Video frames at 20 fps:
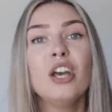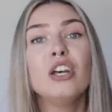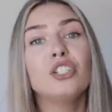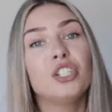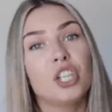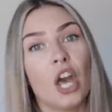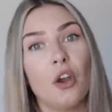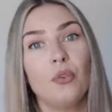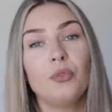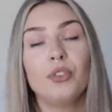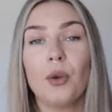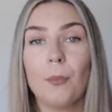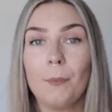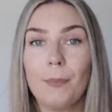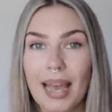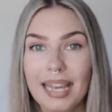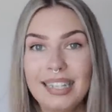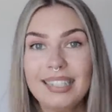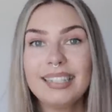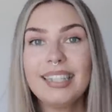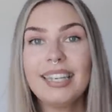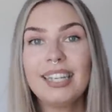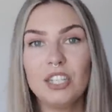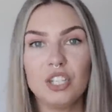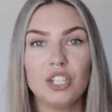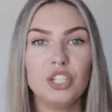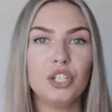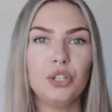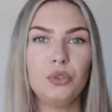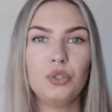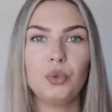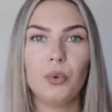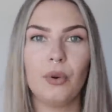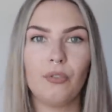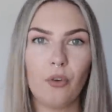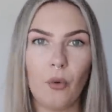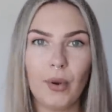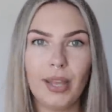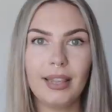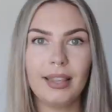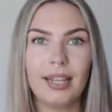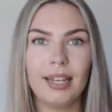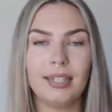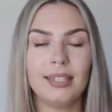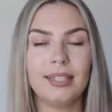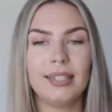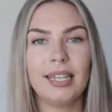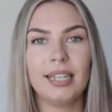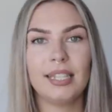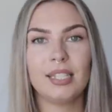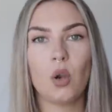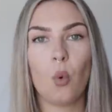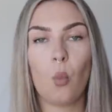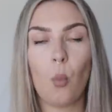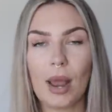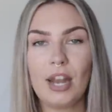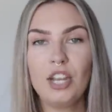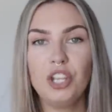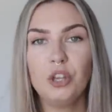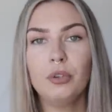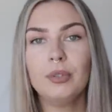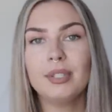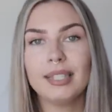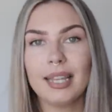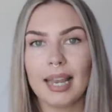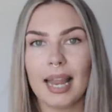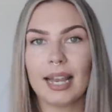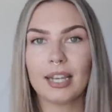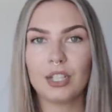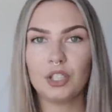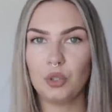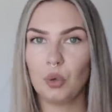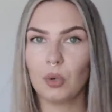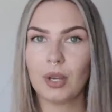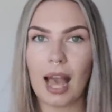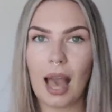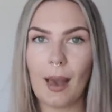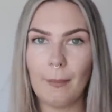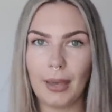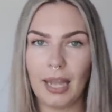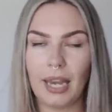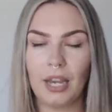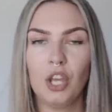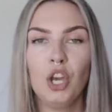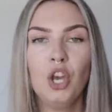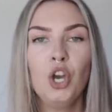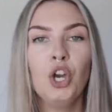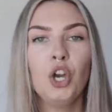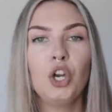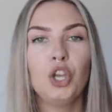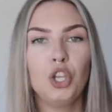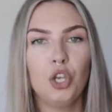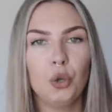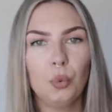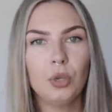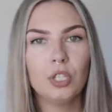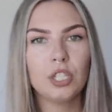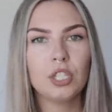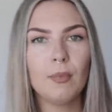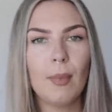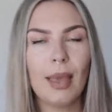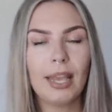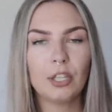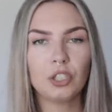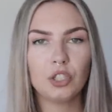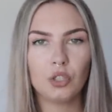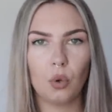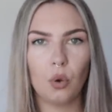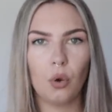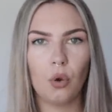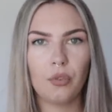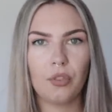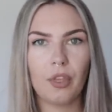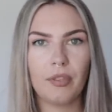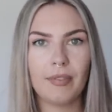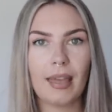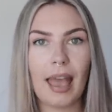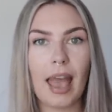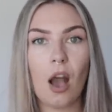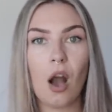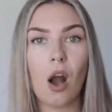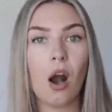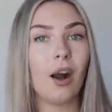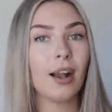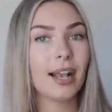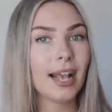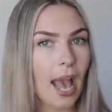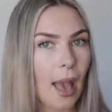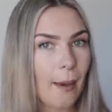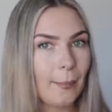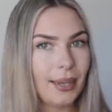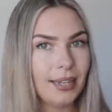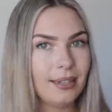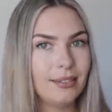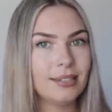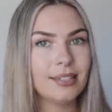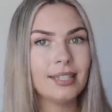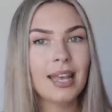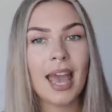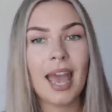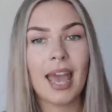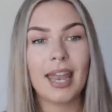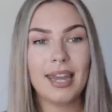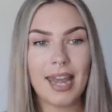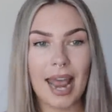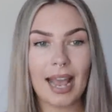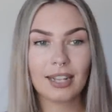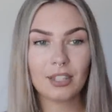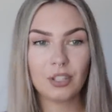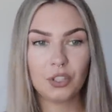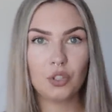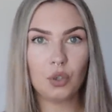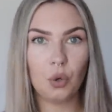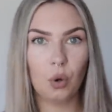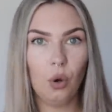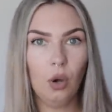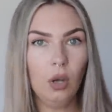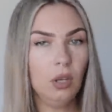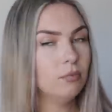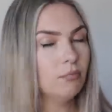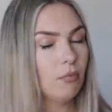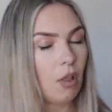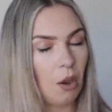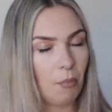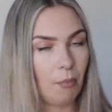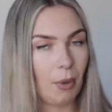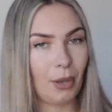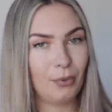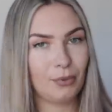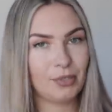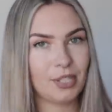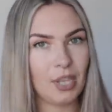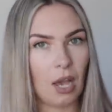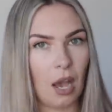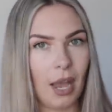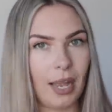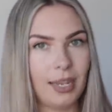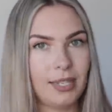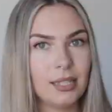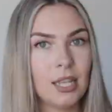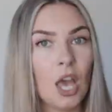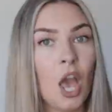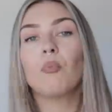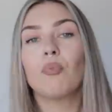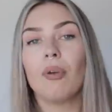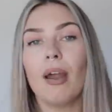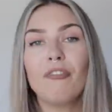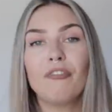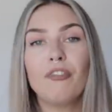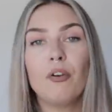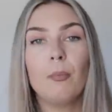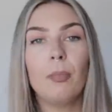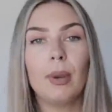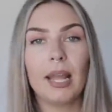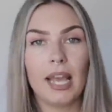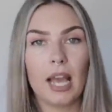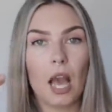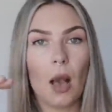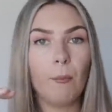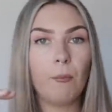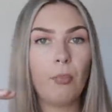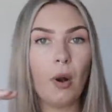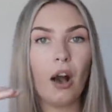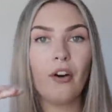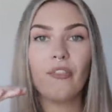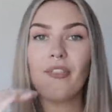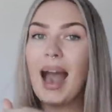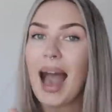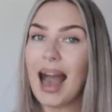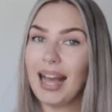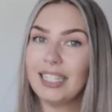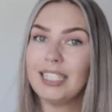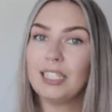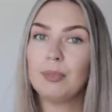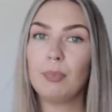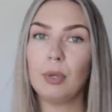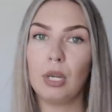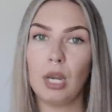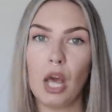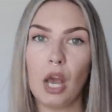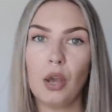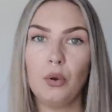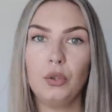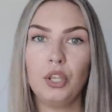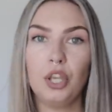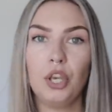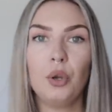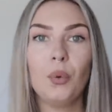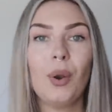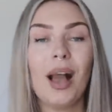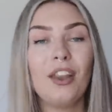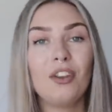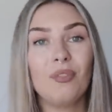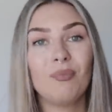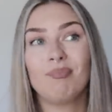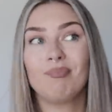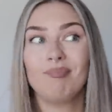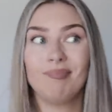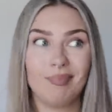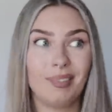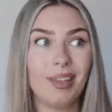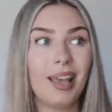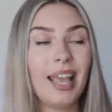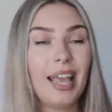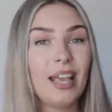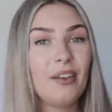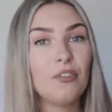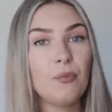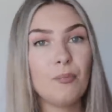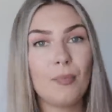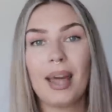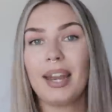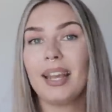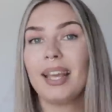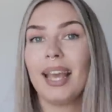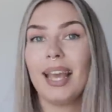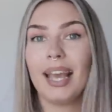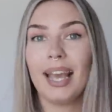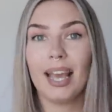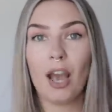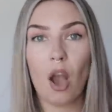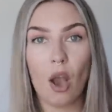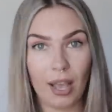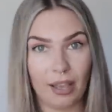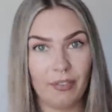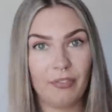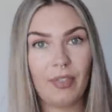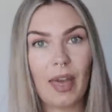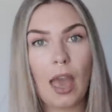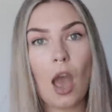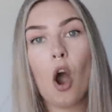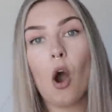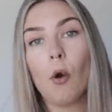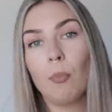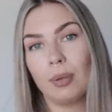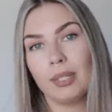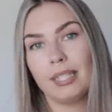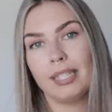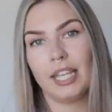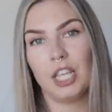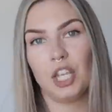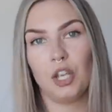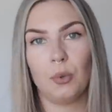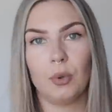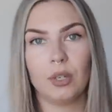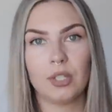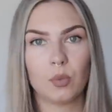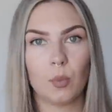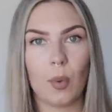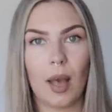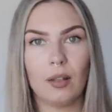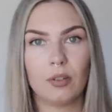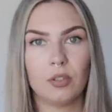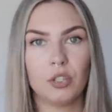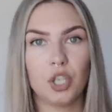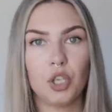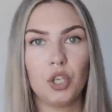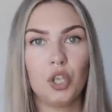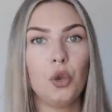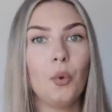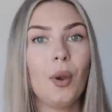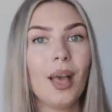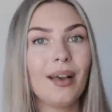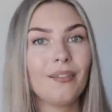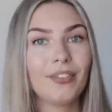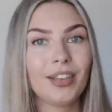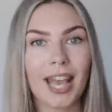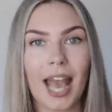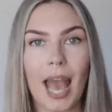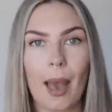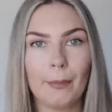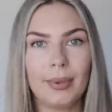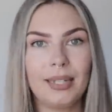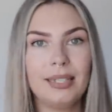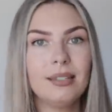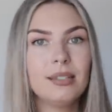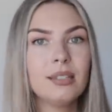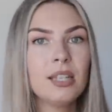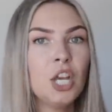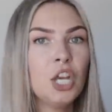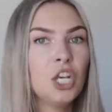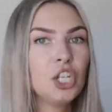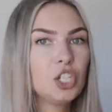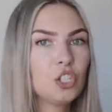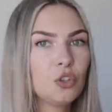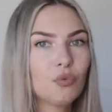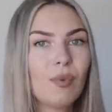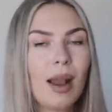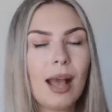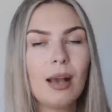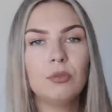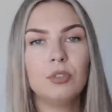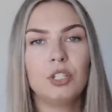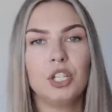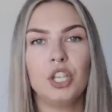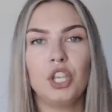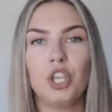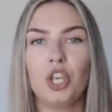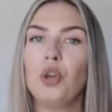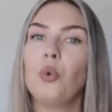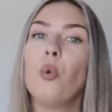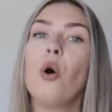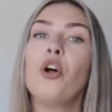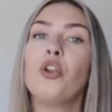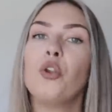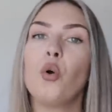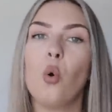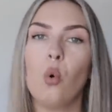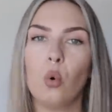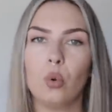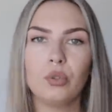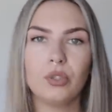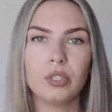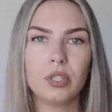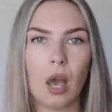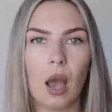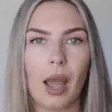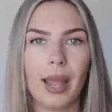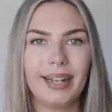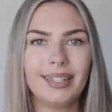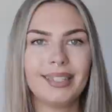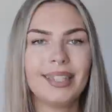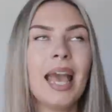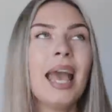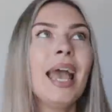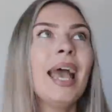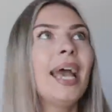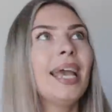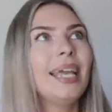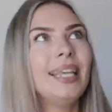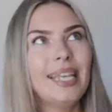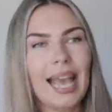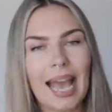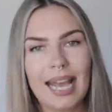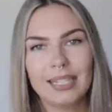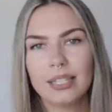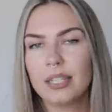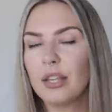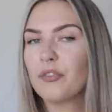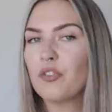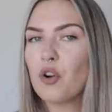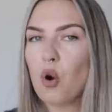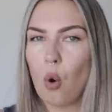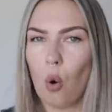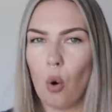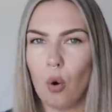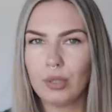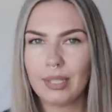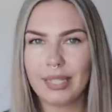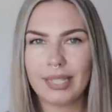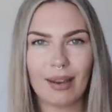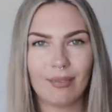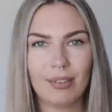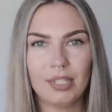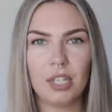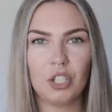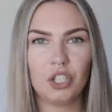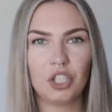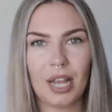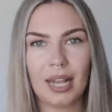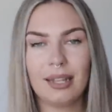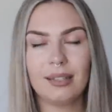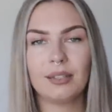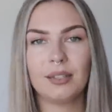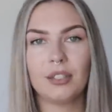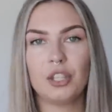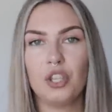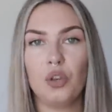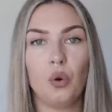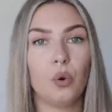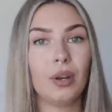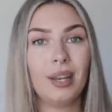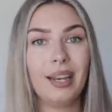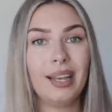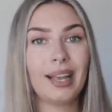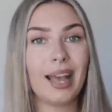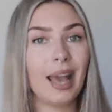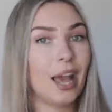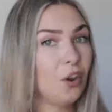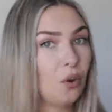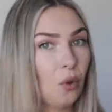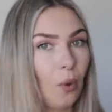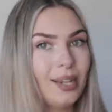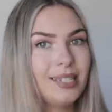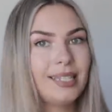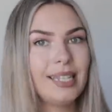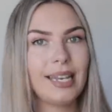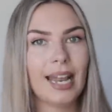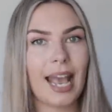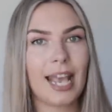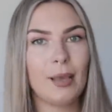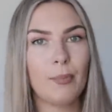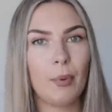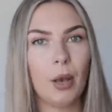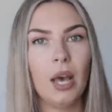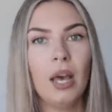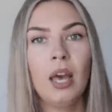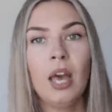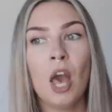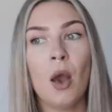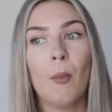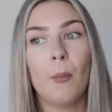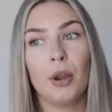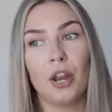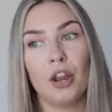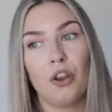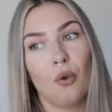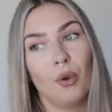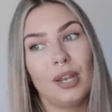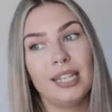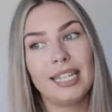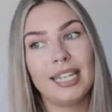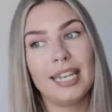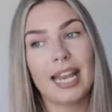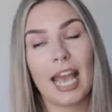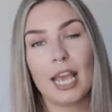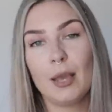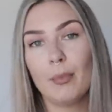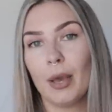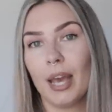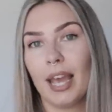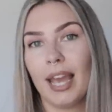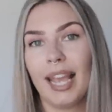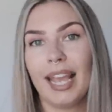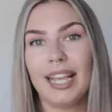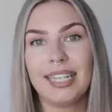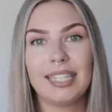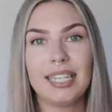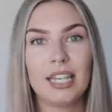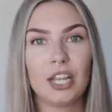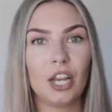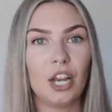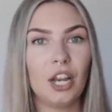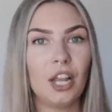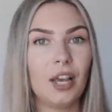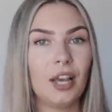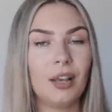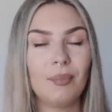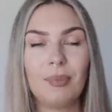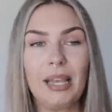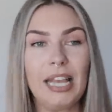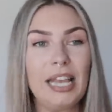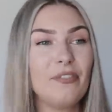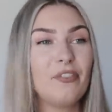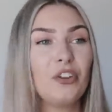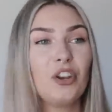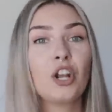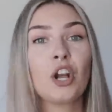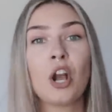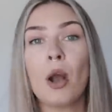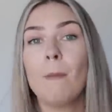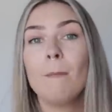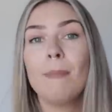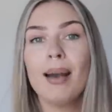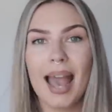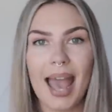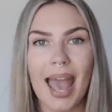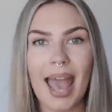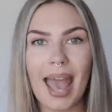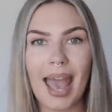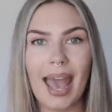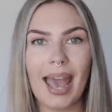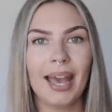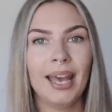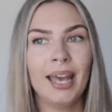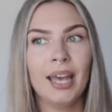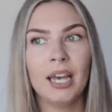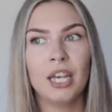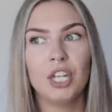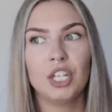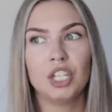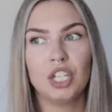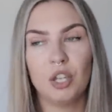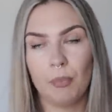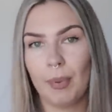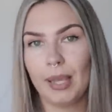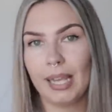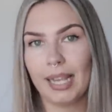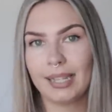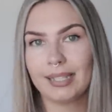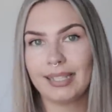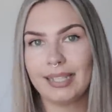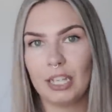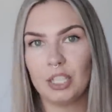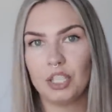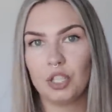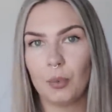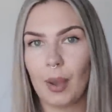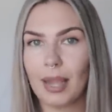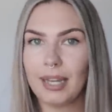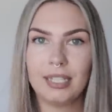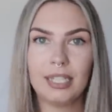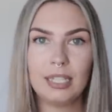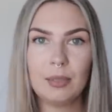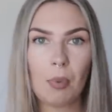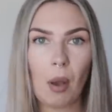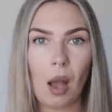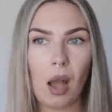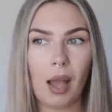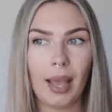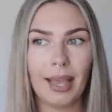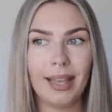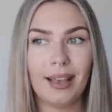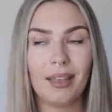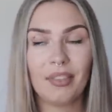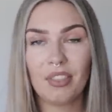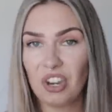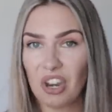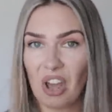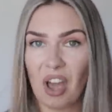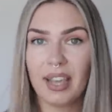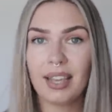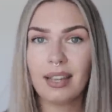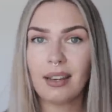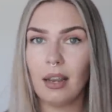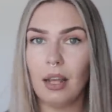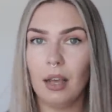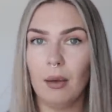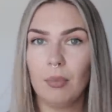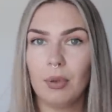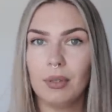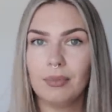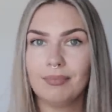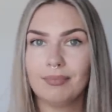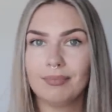So the best thing to do to avoid this is when you select your cabin, you want to make sure that there are cabins next door on both sides, preferably above and below you, and even better, if they're opposite you as well. So you have cabins surrounding you on all sides. Yes, of course, there is a chance that you're gonna get a noisy neighbor, but a noisy neighbor isn't gonna even compare to being situated by the nightclub.